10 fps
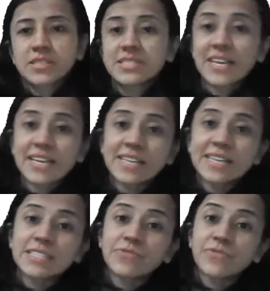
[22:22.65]
Second
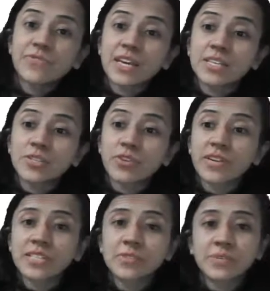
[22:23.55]
is phase of
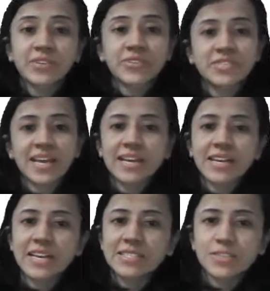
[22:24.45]
respiratory cycle.
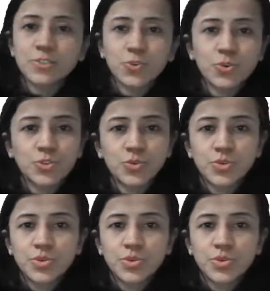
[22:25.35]
As I told you,